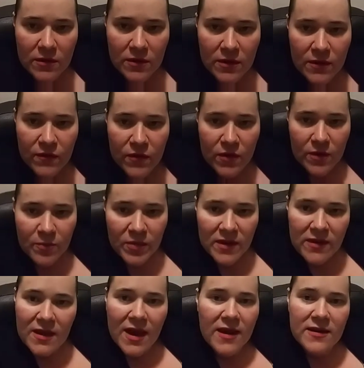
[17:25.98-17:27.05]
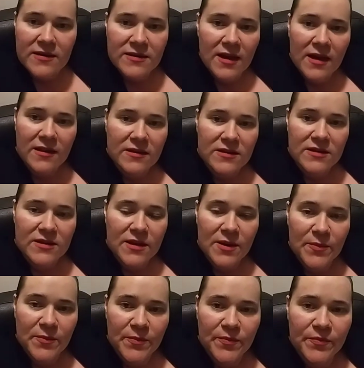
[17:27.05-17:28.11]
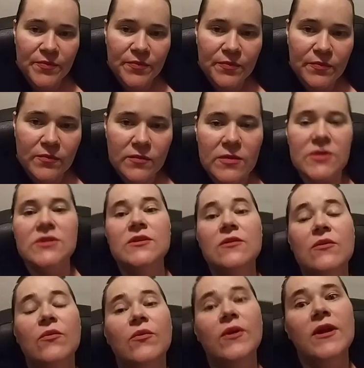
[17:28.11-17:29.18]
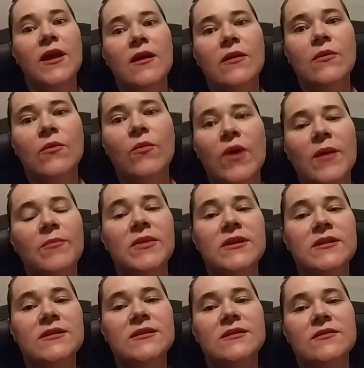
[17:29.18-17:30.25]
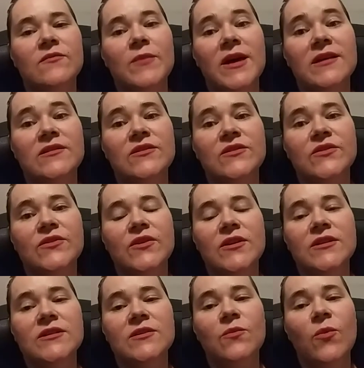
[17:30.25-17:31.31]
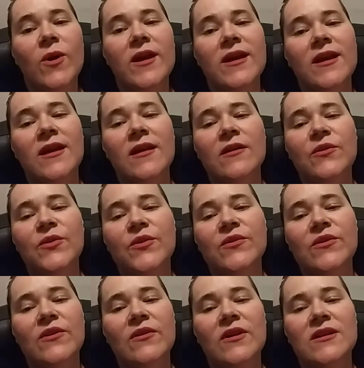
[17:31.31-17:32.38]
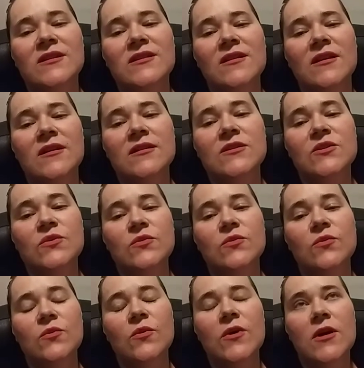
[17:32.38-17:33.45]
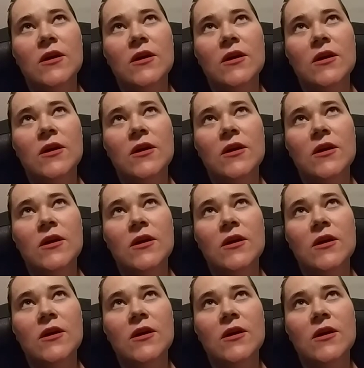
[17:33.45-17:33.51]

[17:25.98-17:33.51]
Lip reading: if you could be that intelligent to create weapons of mass destruction, why can't you use your intellect to